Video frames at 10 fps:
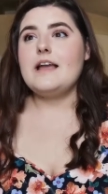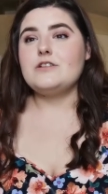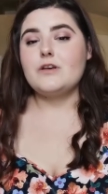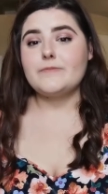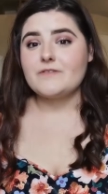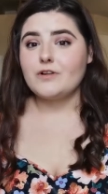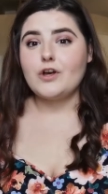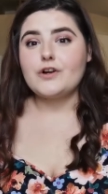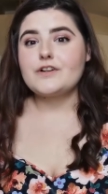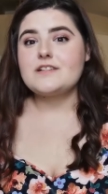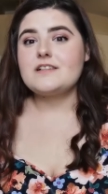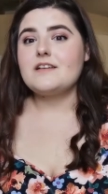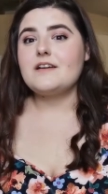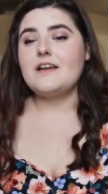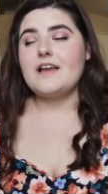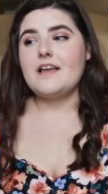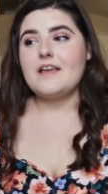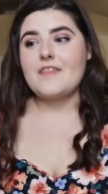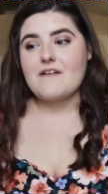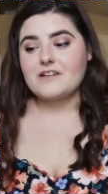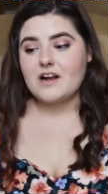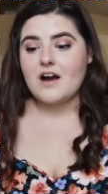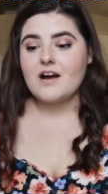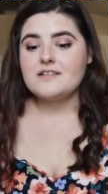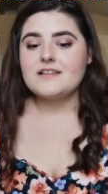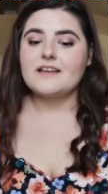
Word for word: in terms of looks in that regards.